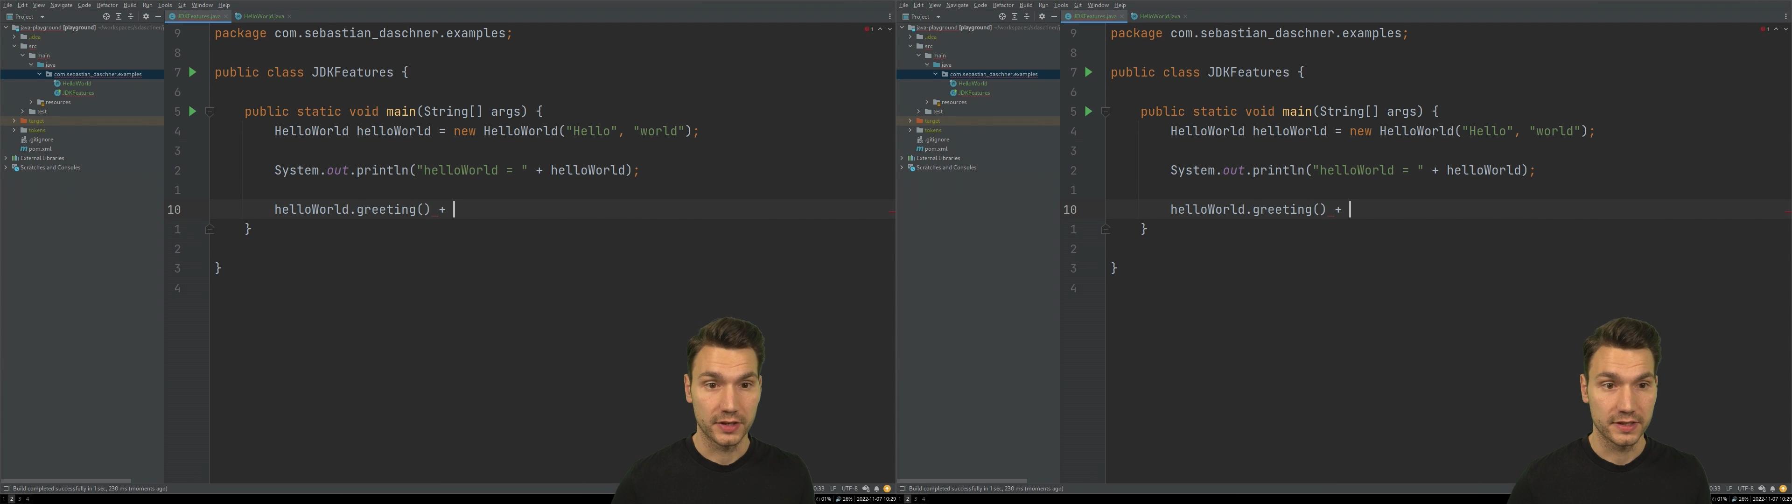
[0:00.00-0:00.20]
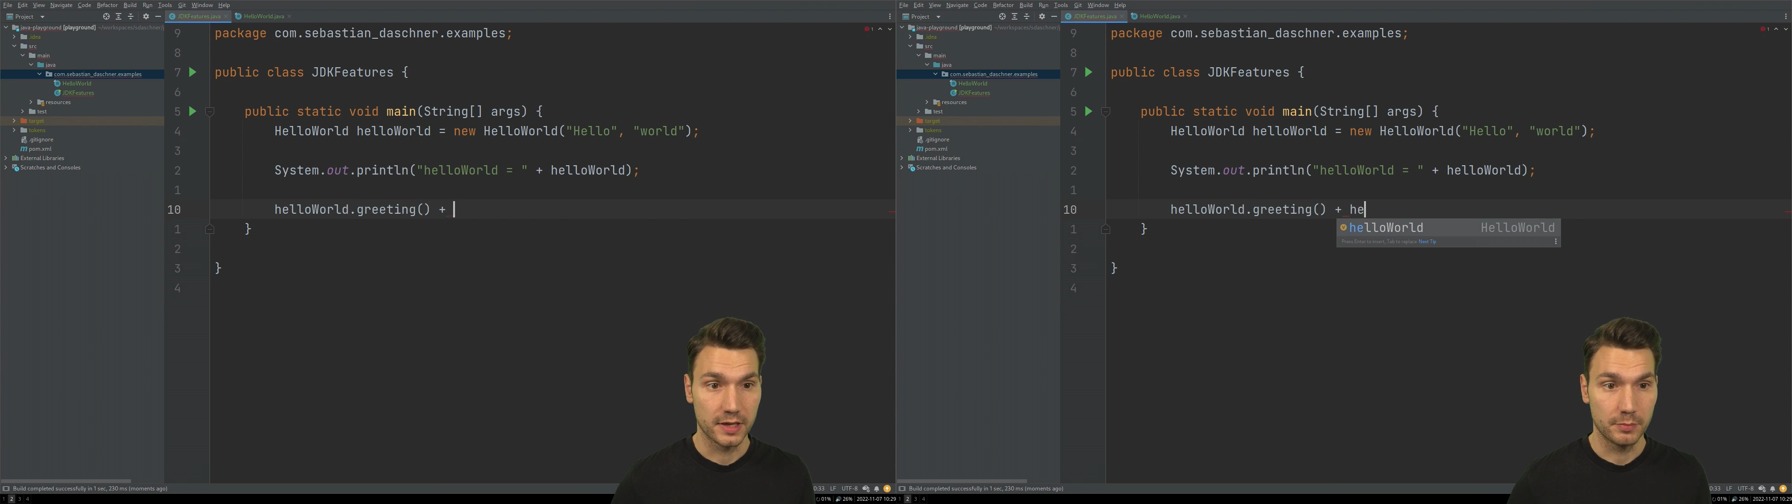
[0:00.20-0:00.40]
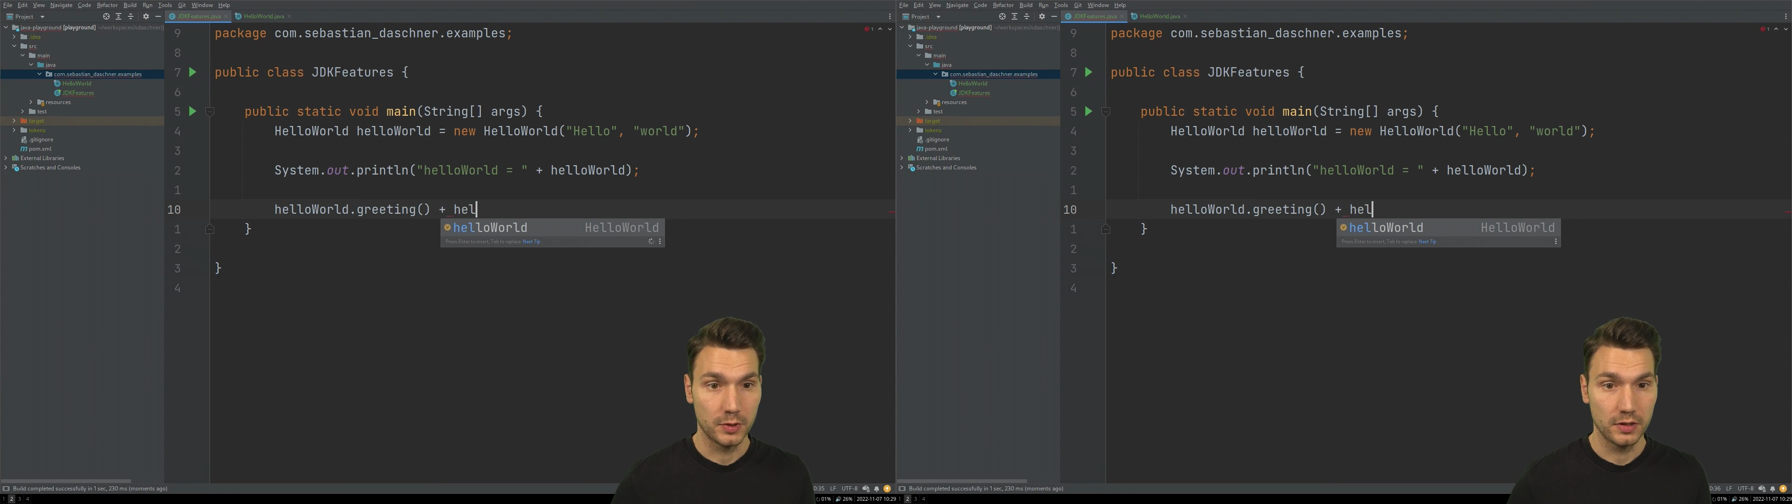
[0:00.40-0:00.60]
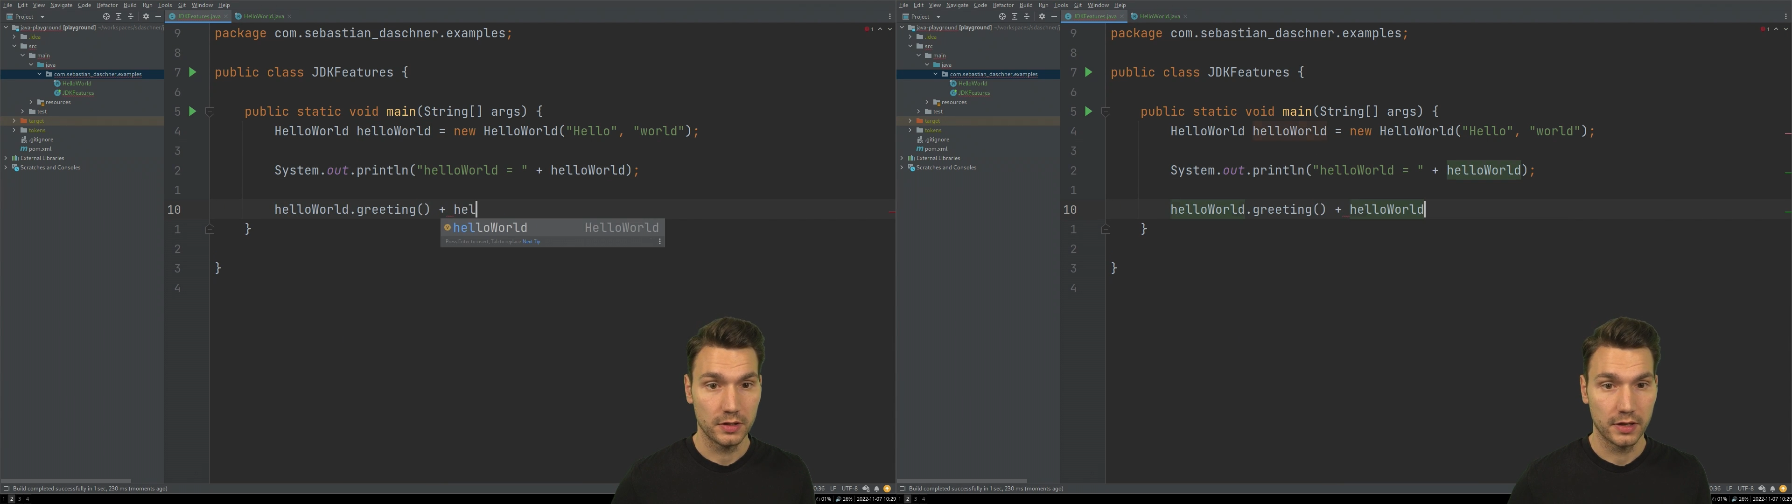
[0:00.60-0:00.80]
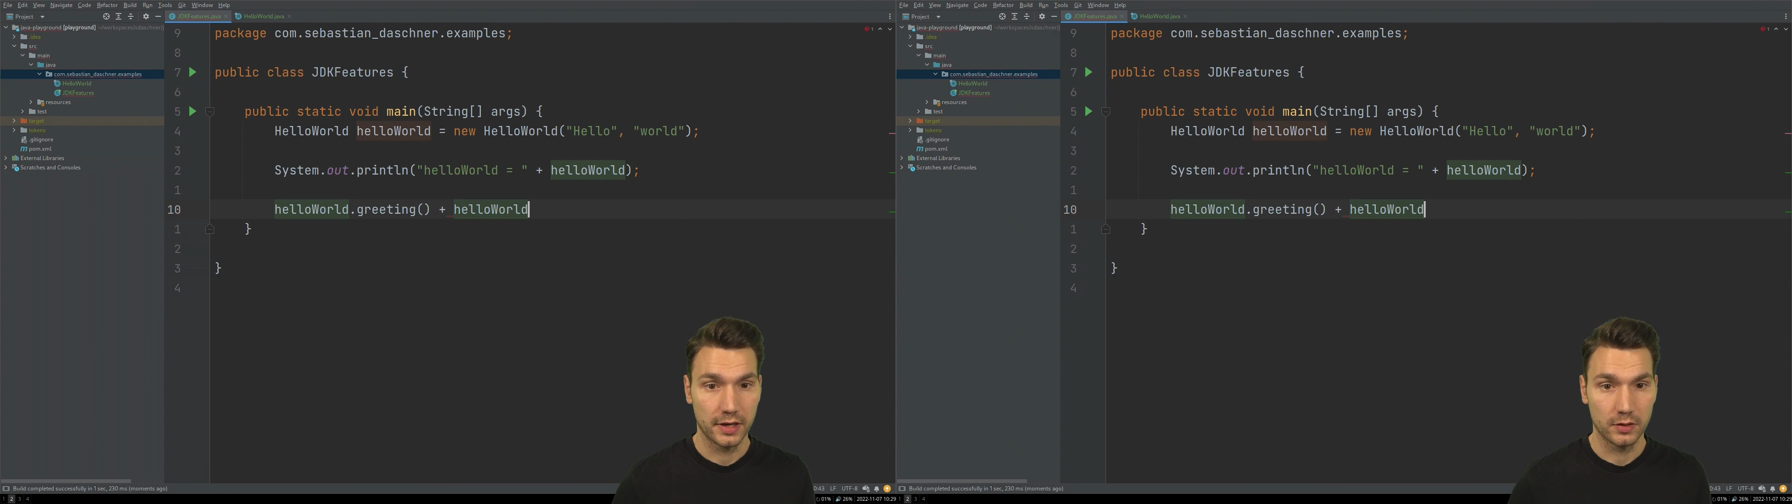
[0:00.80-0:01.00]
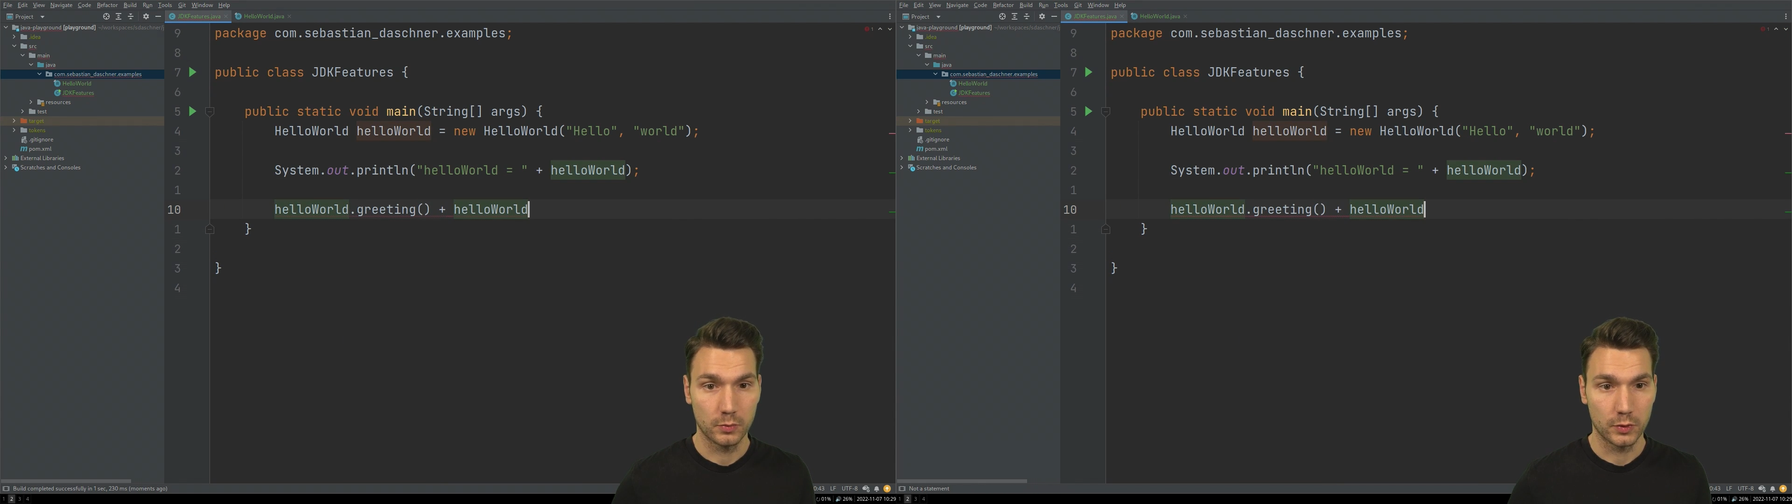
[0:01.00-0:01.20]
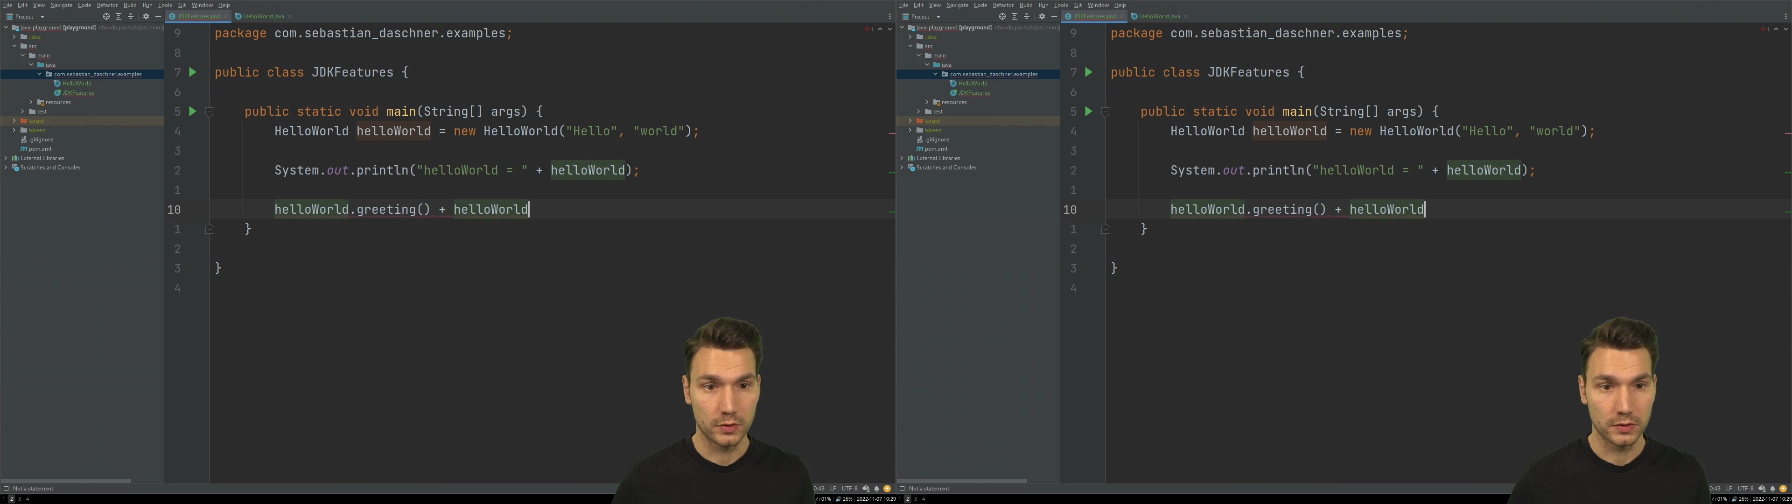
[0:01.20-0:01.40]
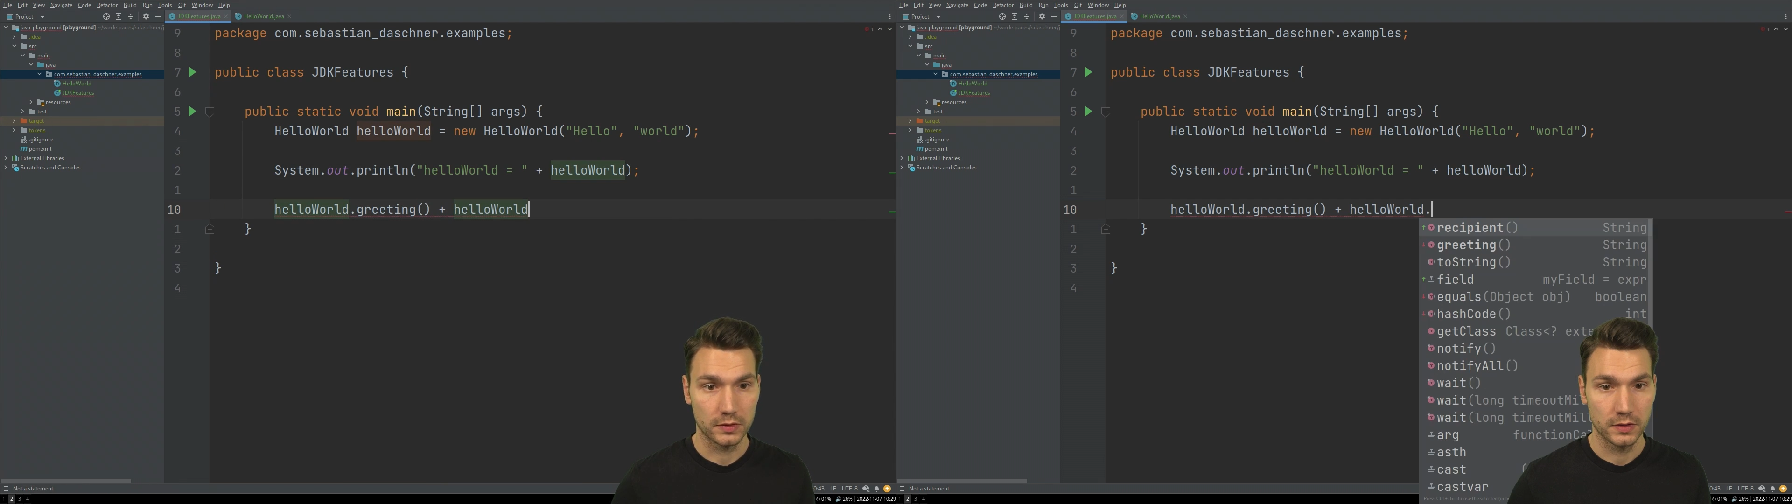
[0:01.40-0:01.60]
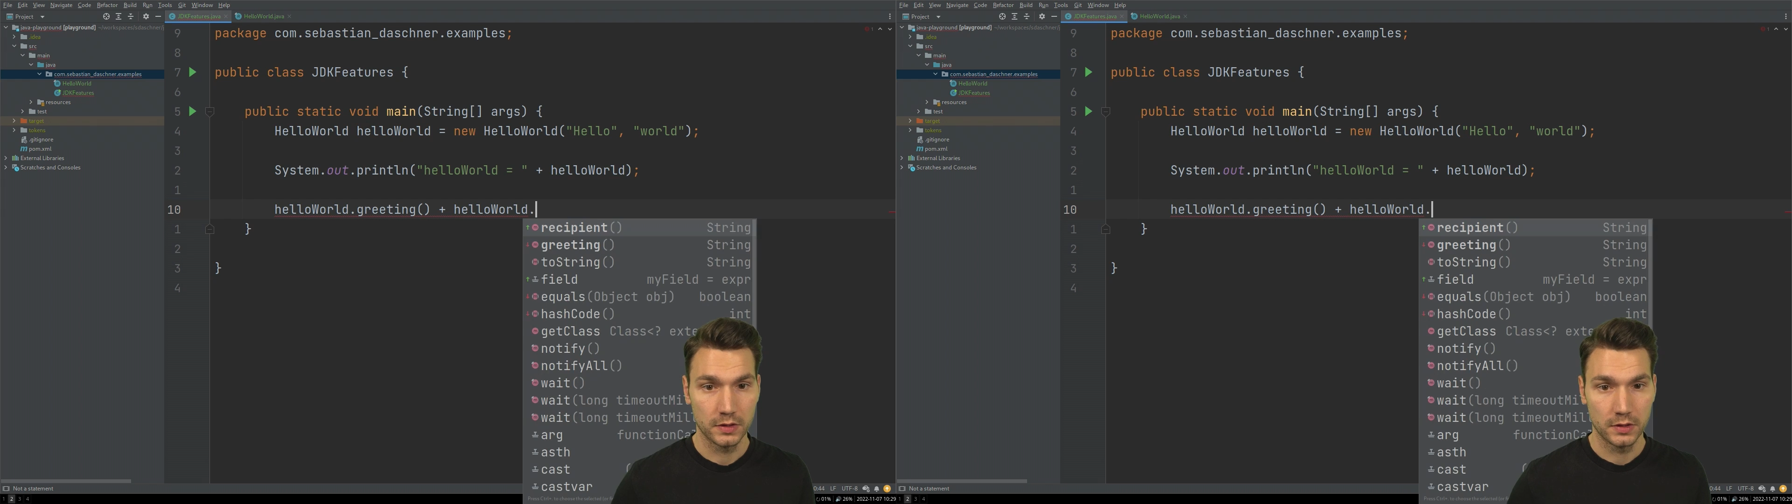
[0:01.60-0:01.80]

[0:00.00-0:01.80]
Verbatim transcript: example, hello world